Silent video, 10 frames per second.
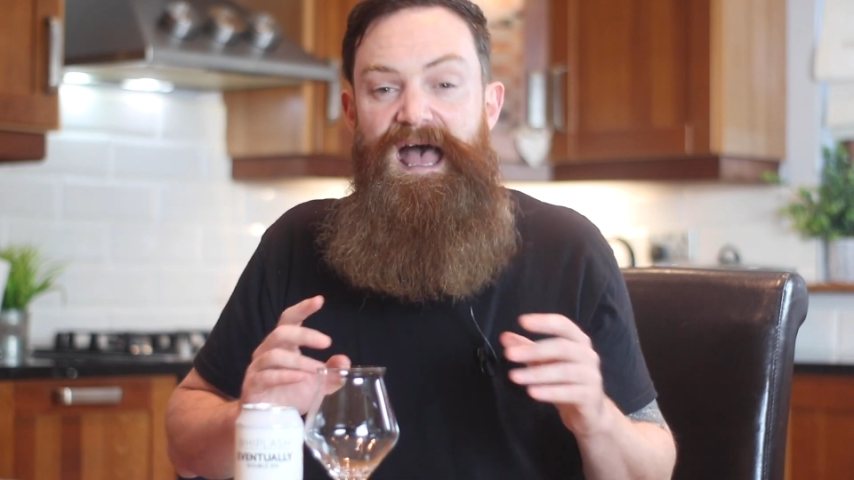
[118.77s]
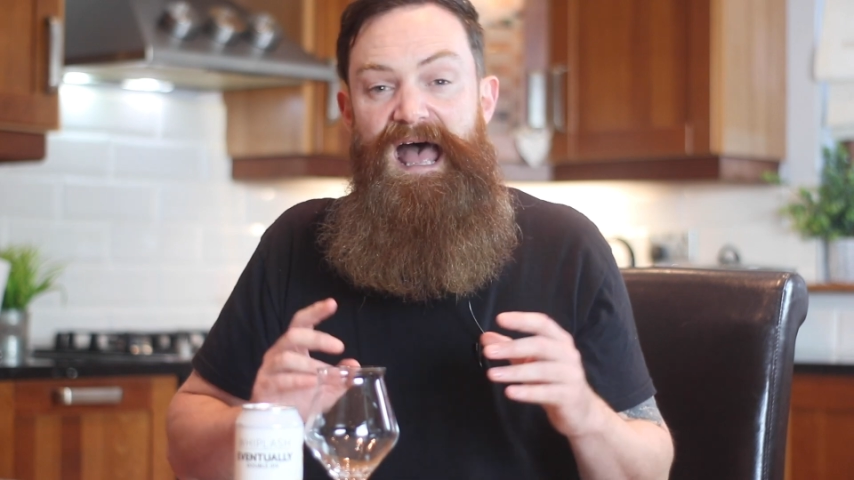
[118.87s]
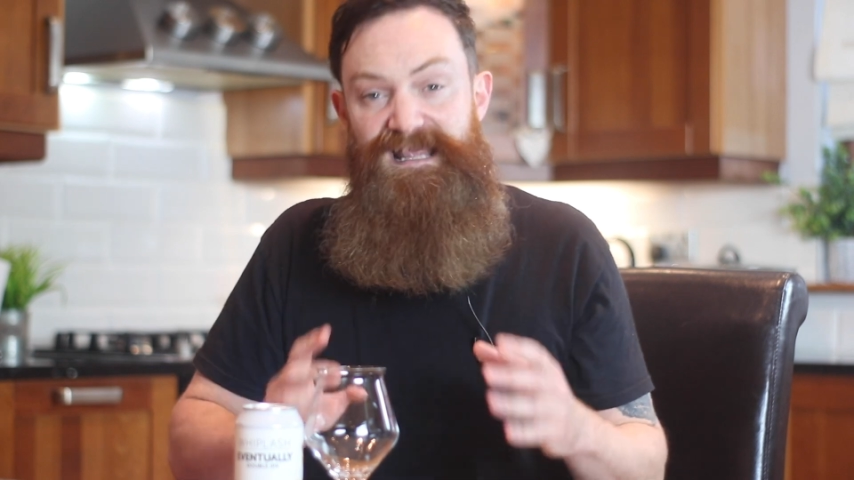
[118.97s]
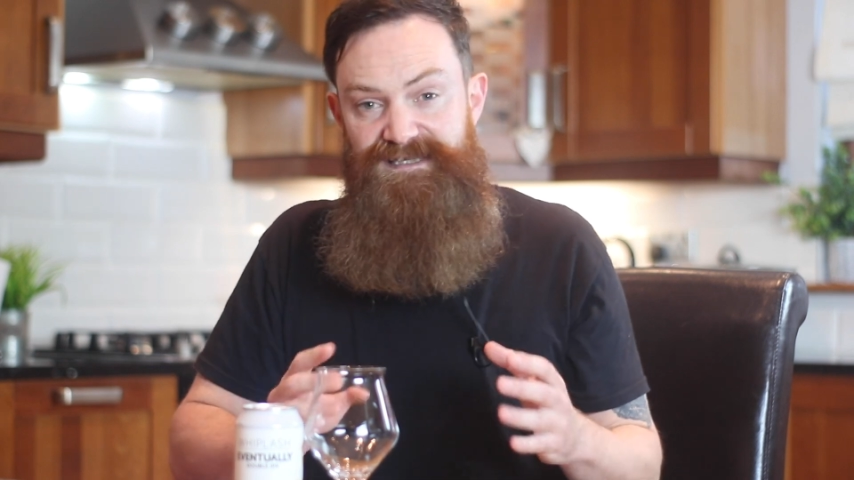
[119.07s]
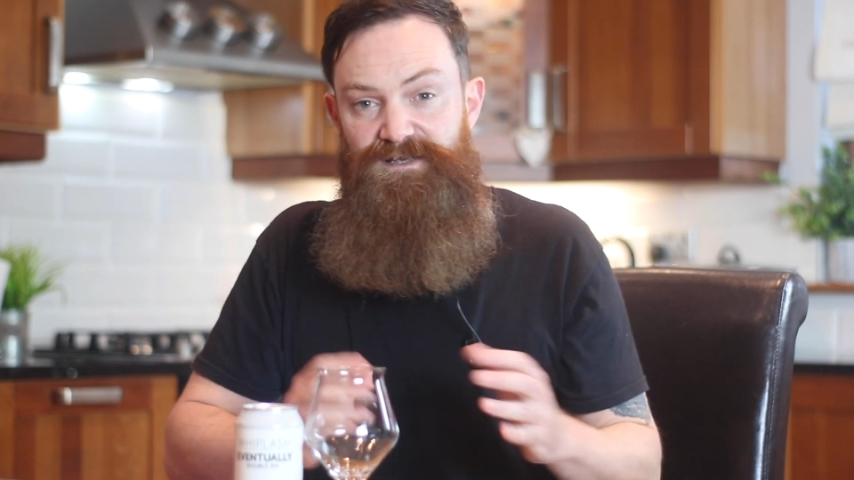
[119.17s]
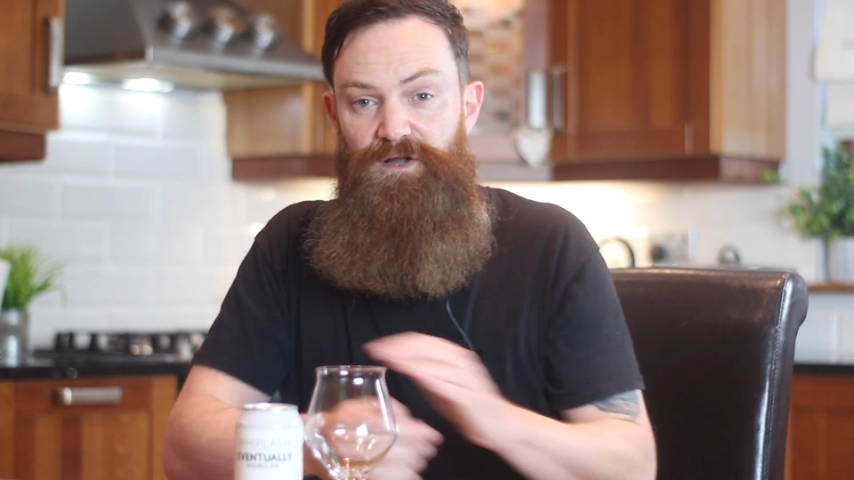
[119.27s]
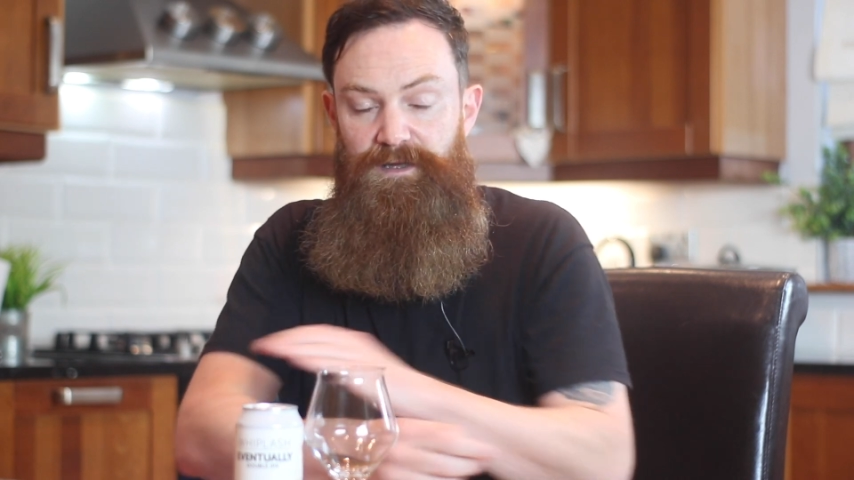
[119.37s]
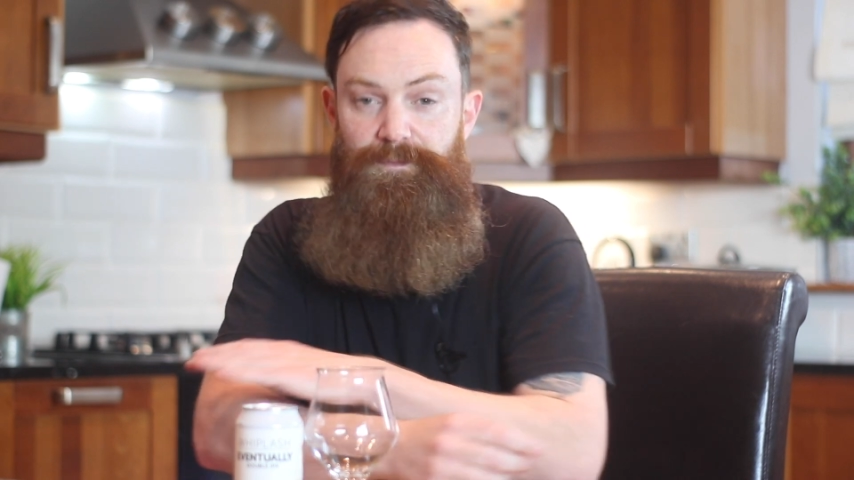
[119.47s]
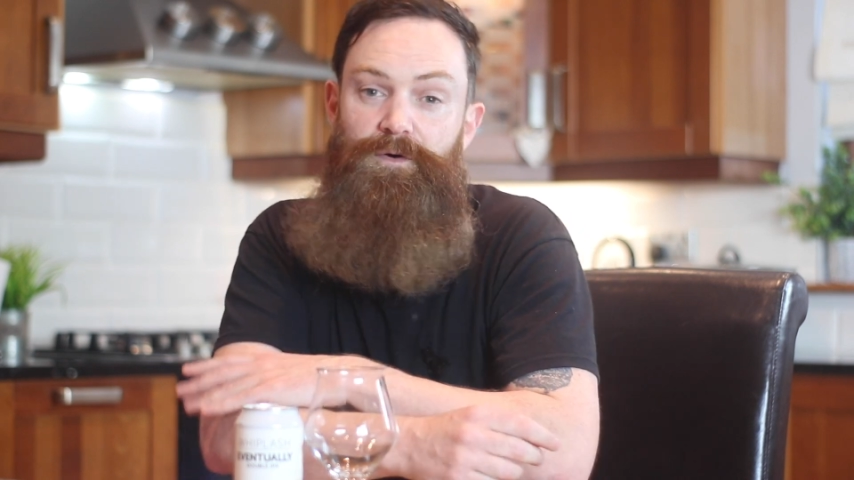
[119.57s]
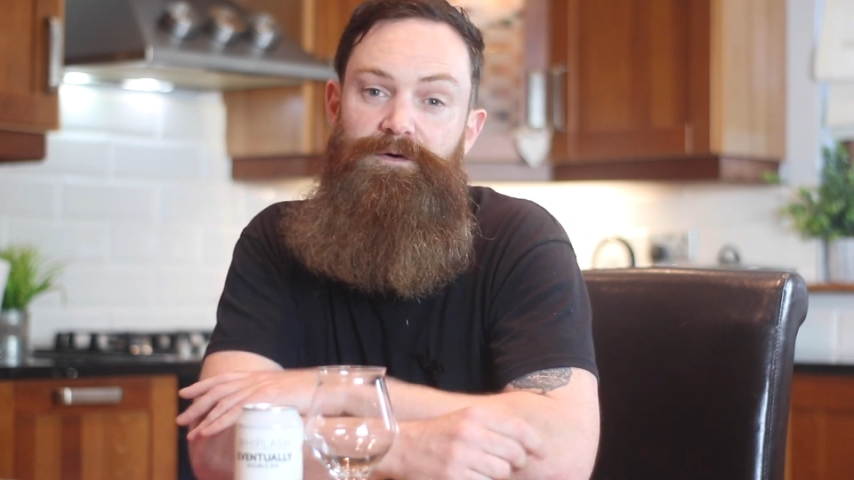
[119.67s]
and
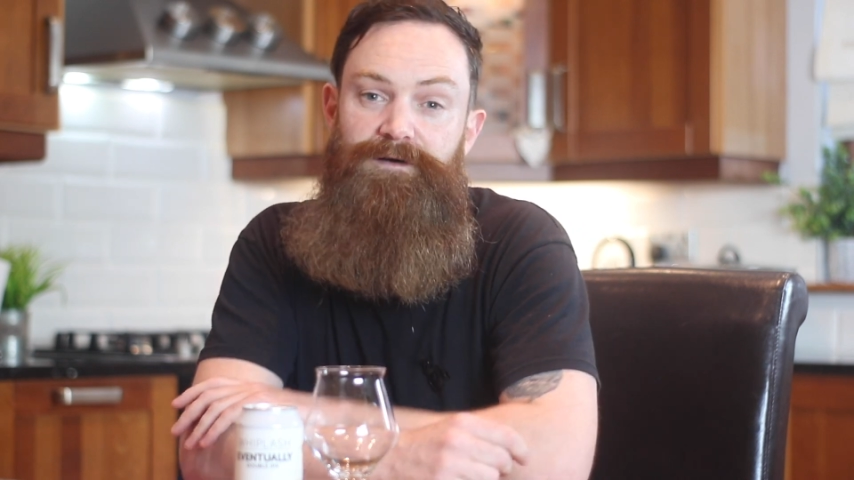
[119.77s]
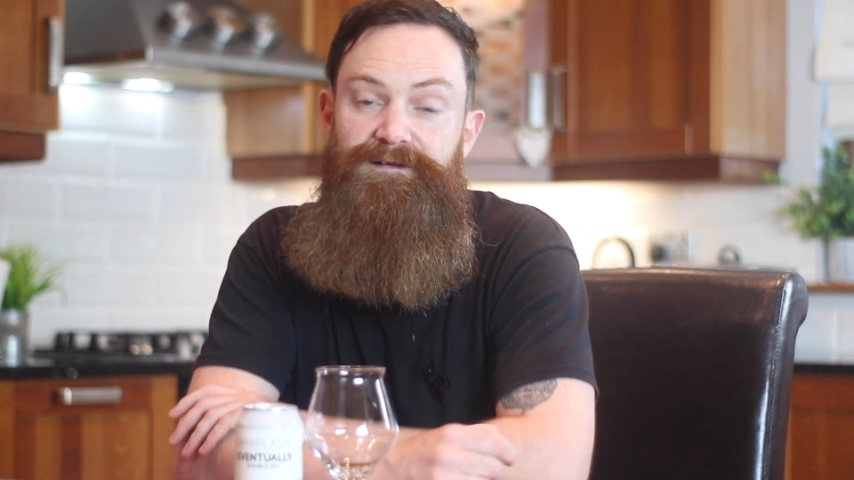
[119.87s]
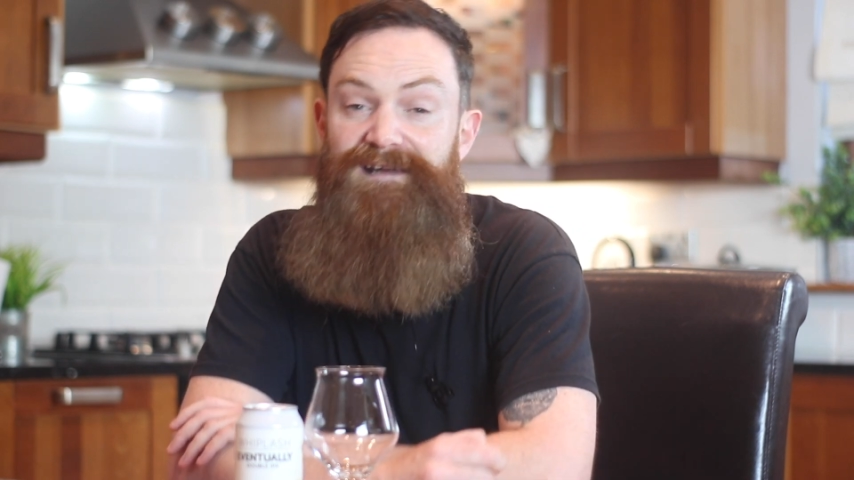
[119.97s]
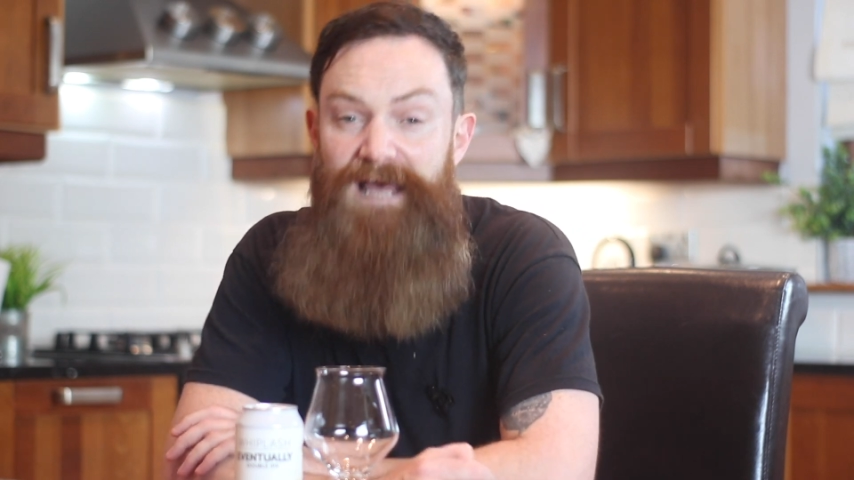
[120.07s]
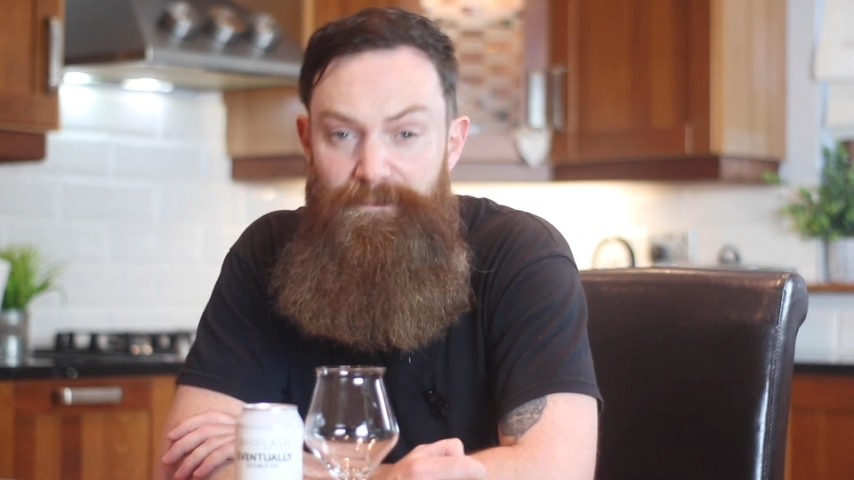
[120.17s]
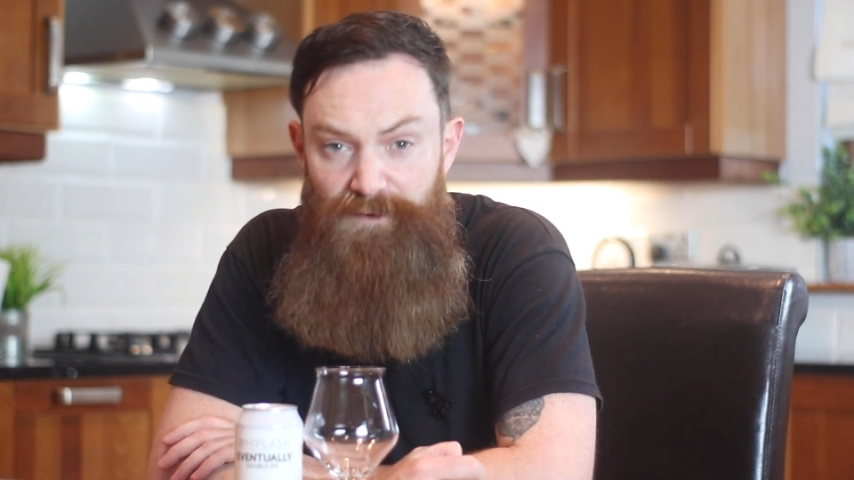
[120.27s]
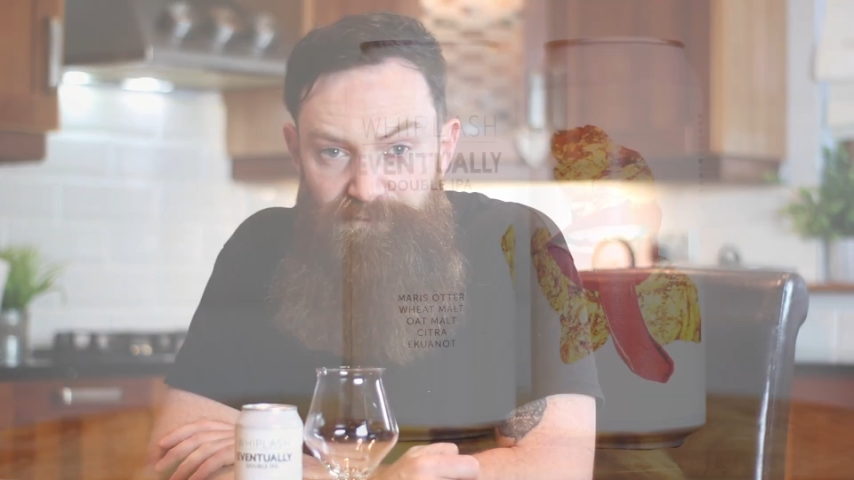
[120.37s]
Scaldy Porter, to name but